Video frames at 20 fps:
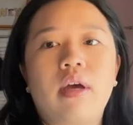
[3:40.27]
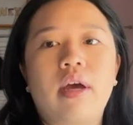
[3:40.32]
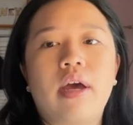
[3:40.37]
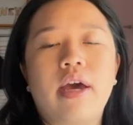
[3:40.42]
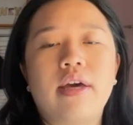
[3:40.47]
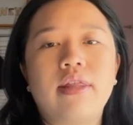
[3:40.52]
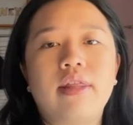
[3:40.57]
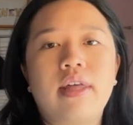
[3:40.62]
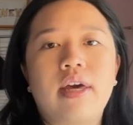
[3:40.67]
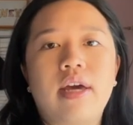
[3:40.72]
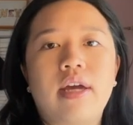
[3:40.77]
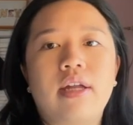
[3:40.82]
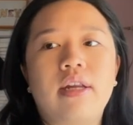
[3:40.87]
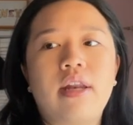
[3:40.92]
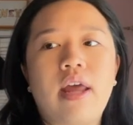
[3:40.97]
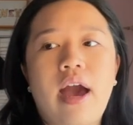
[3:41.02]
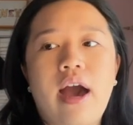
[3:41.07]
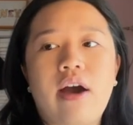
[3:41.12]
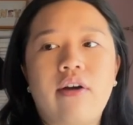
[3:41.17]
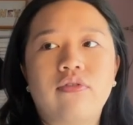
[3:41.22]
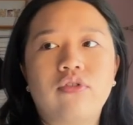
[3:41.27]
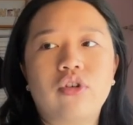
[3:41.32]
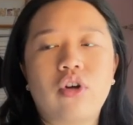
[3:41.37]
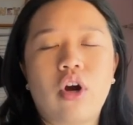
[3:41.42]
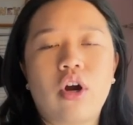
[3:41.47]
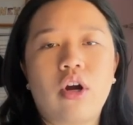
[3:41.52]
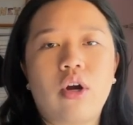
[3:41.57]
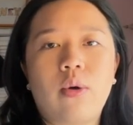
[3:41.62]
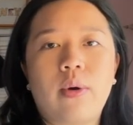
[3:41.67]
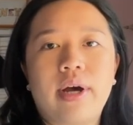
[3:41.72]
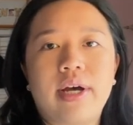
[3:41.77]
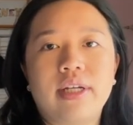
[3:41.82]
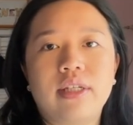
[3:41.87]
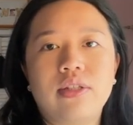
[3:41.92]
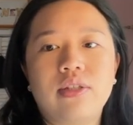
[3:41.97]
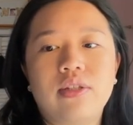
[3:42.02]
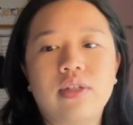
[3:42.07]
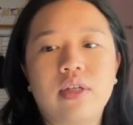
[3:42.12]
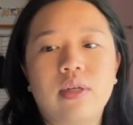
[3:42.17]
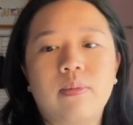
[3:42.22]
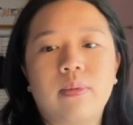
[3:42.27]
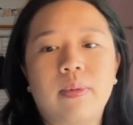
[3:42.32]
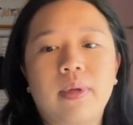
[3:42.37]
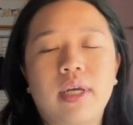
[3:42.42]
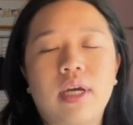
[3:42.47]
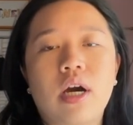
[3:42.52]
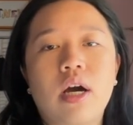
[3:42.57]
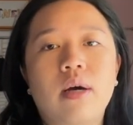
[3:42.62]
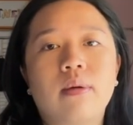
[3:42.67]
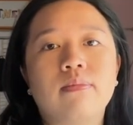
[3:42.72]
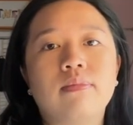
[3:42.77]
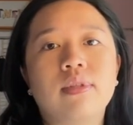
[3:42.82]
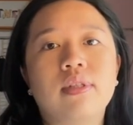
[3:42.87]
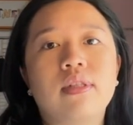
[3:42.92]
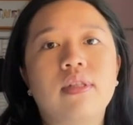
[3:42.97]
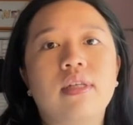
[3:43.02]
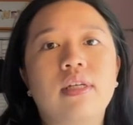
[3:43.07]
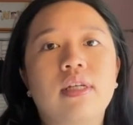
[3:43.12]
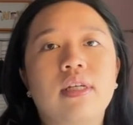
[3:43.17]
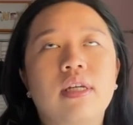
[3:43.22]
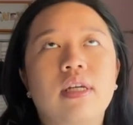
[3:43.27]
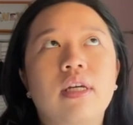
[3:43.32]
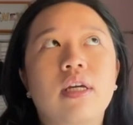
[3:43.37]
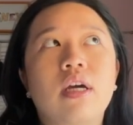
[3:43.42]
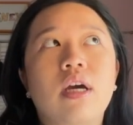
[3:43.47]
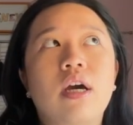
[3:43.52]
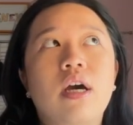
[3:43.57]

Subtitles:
And then after ROS becomes the